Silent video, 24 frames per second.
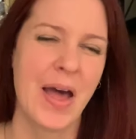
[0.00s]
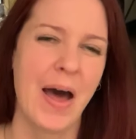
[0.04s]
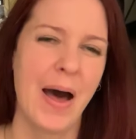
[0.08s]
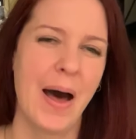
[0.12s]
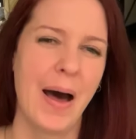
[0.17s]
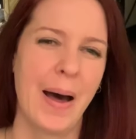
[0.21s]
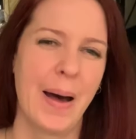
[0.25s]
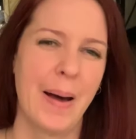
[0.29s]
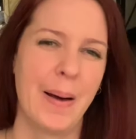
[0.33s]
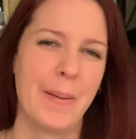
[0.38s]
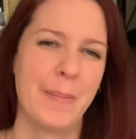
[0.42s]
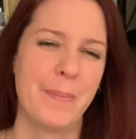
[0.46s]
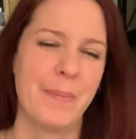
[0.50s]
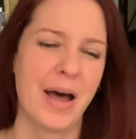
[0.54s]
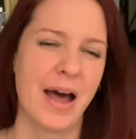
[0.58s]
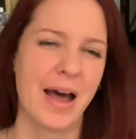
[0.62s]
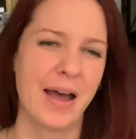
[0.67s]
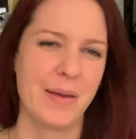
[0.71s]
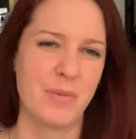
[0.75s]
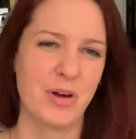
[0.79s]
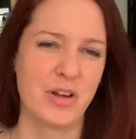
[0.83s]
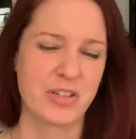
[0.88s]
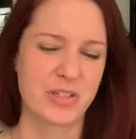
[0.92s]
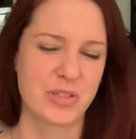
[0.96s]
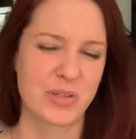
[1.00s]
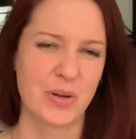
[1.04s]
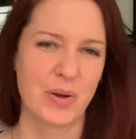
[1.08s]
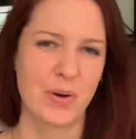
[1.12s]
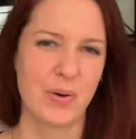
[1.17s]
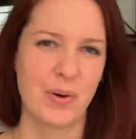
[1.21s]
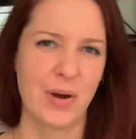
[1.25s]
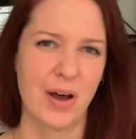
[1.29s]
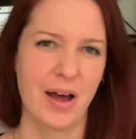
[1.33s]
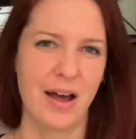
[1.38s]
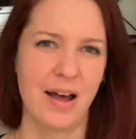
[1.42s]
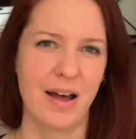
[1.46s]
I'm
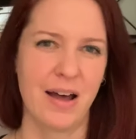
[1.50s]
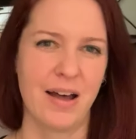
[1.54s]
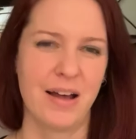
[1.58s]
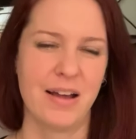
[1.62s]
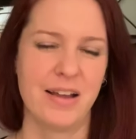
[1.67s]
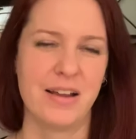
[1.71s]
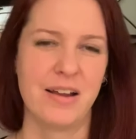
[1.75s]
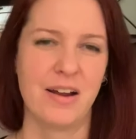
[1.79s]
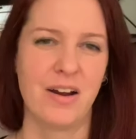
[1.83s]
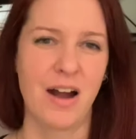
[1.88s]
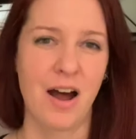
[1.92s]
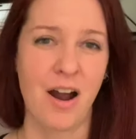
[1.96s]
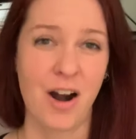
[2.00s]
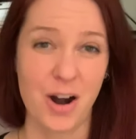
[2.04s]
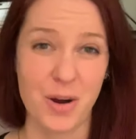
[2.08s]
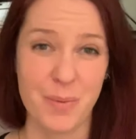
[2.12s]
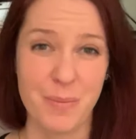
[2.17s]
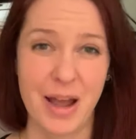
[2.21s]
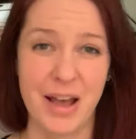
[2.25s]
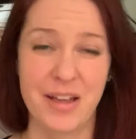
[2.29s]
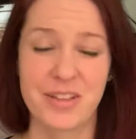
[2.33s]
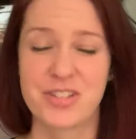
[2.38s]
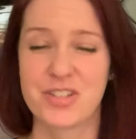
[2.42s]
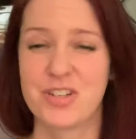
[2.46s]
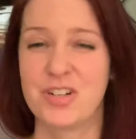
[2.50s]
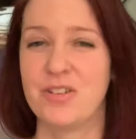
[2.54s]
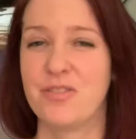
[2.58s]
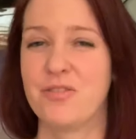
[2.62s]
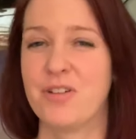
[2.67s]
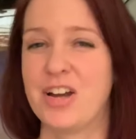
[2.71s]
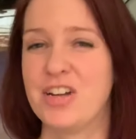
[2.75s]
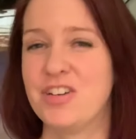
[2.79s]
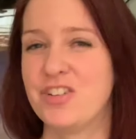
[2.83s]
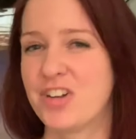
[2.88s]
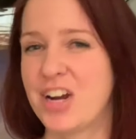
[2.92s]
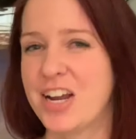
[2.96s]
also a HeartMath
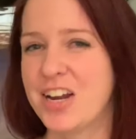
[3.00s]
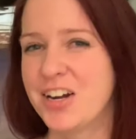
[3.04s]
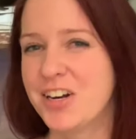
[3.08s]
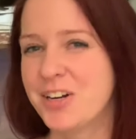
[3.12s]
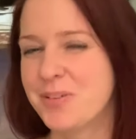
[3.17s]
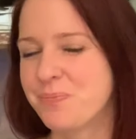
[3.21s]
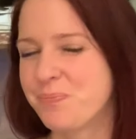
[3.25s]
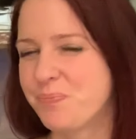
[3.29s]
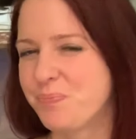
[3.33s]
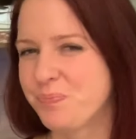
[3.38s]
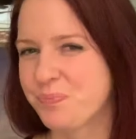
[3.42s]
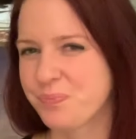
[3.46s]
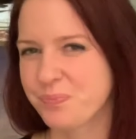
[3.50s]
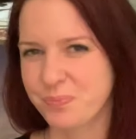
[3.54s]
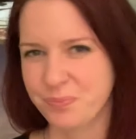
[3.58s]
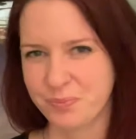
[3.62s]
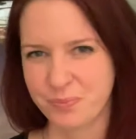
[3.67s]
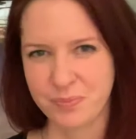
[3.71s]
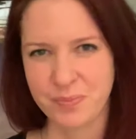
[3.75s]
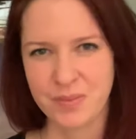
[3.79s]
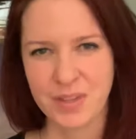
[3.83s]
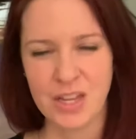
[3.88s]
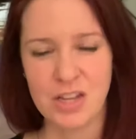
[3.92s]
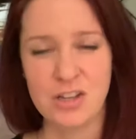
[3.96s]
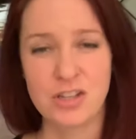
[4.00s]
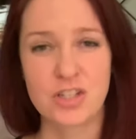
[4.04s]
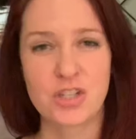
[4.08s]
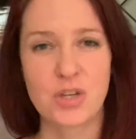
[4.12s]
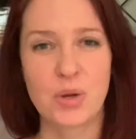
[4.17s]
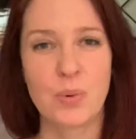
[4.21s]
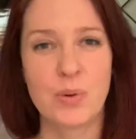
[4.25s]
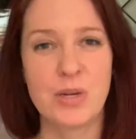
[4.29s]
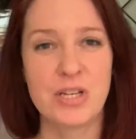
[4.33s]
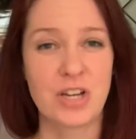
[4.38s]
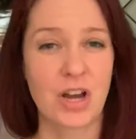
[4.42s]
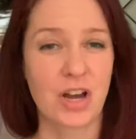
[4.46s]
certified trainer,
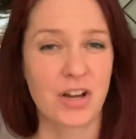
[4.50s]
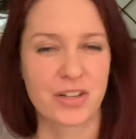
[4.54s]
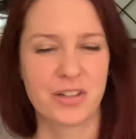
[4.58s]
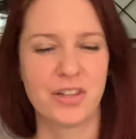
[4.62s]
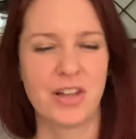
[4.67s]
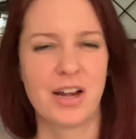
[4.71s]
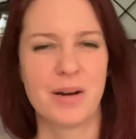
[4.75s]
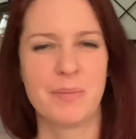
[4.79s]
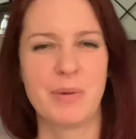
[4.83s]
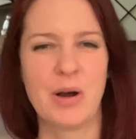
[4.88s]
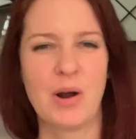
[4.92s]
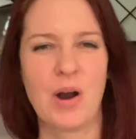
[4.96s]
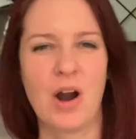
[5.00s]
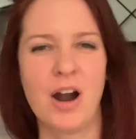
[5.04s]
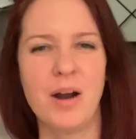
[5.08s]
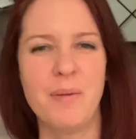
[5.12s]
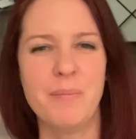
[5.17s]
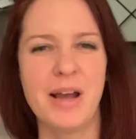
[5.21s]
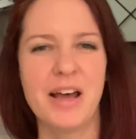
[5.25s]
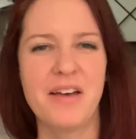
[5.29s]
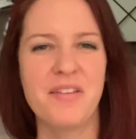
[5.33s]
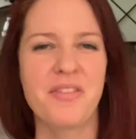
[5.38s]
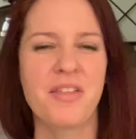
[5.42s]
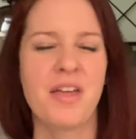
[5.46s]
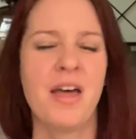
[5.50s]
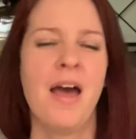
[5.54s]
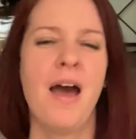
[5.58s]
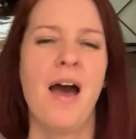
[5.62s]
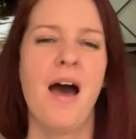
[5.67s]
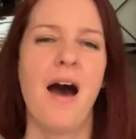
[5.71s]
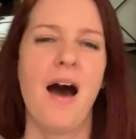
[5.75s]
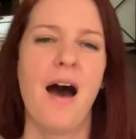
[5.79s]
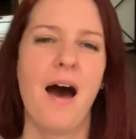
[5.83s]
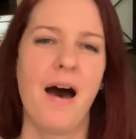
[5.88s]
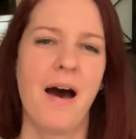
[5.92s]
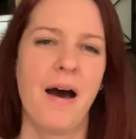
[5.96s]
so we talk a lot about HeartMath,
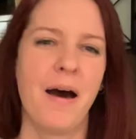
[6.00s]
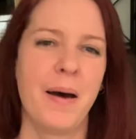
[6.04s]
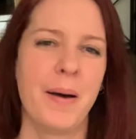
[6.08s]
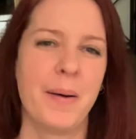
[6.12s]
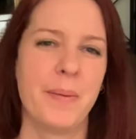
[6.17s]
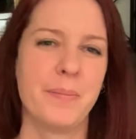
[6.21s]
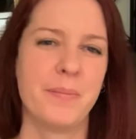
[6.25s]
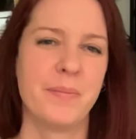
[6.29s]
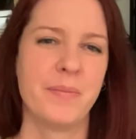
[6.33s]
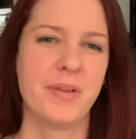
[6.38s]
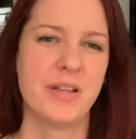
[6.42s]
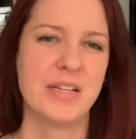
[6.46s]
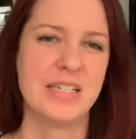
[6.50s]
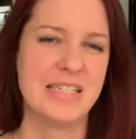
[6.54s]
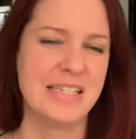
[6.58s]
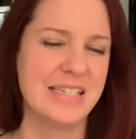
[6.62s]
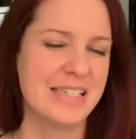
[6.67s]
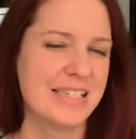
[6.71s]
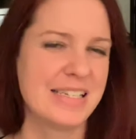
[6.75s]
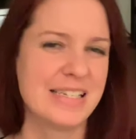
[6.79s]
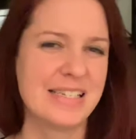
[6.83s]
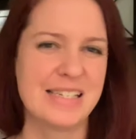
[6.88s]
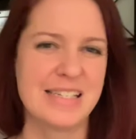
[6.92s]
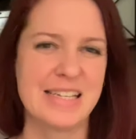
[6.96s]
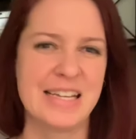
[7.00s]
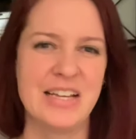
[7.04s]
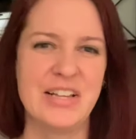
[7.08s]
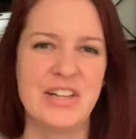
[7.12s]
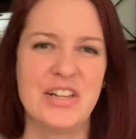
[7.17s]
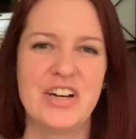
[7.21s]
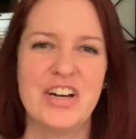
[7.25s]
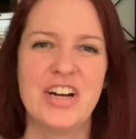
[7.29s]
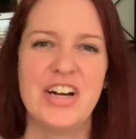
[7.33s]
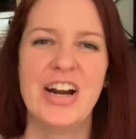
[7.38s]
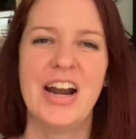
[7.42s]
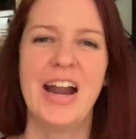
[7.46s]
distance
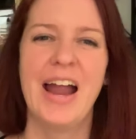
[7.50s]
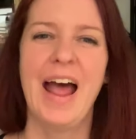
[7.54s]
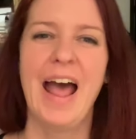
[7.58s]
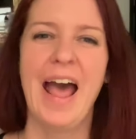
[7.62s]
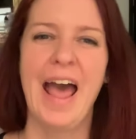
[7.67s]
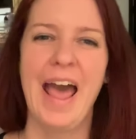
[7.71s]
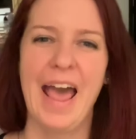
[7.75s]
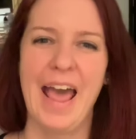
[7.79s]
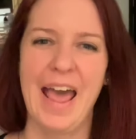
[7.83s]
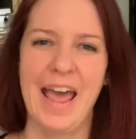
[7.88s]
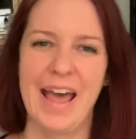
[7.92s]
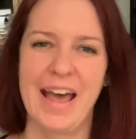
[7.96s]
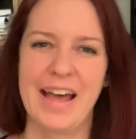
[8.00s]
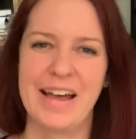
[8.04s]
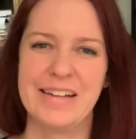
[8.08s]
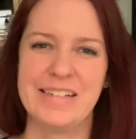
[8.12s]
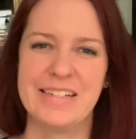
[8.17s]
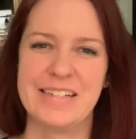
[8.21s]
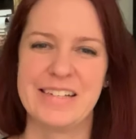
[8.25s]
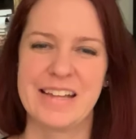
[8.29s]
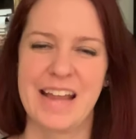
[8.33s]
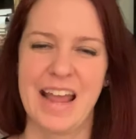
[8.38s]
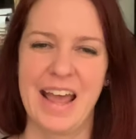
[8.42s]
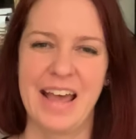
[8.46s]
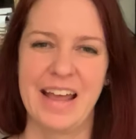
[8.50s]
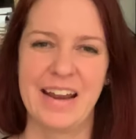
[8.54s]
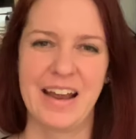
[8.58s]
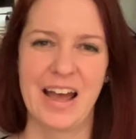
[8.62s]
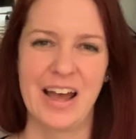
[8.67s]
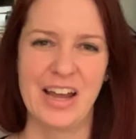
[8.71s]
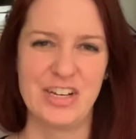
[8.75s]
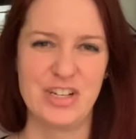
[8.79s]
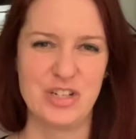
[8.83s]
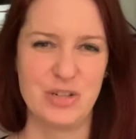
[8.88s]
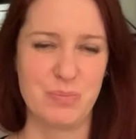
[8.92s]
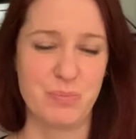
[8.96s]
healer, and
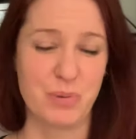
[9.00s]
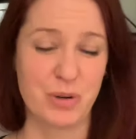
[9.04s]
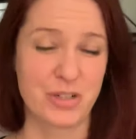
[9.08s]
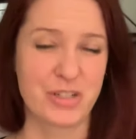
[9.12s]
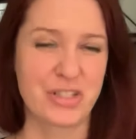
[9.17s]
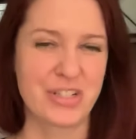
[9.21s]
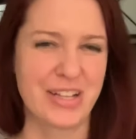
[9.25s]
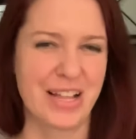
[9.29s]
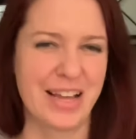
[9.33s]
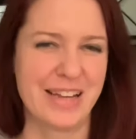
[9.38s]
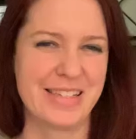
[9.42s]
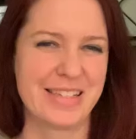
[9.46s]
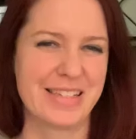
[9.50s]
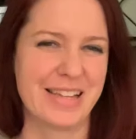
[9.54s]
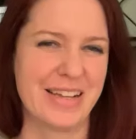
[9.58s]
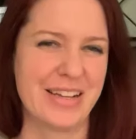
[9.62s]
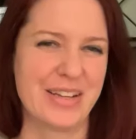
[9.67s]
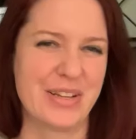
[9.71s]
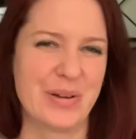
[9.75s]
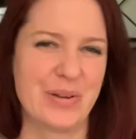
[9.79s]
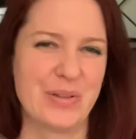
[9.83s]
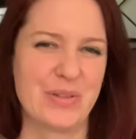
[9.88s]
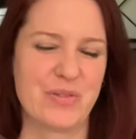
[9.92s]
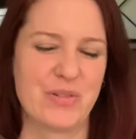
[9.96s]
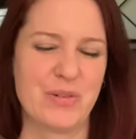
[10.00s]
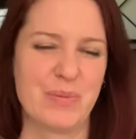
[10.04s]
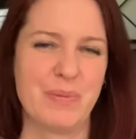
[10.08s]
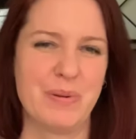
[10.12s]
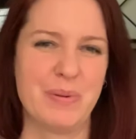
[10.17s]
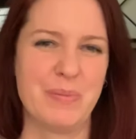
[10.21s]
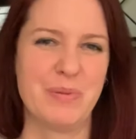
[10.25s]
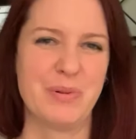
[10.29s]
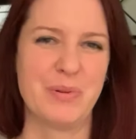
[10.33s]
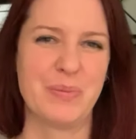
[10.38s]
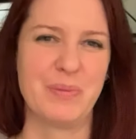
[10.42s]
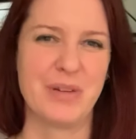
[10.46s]
I do personalized light codes for
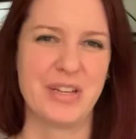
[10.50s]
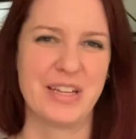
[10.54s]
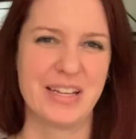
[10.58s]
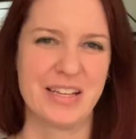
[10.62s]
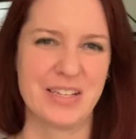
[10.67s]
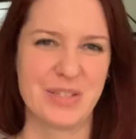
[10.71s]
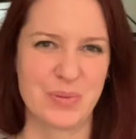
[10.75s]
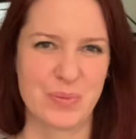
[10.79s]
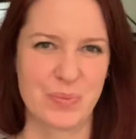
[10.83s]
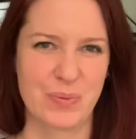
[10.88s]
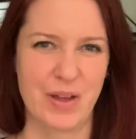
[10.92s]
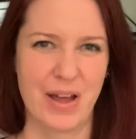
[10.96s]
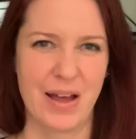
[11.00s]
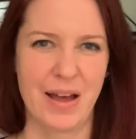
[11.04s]
people, because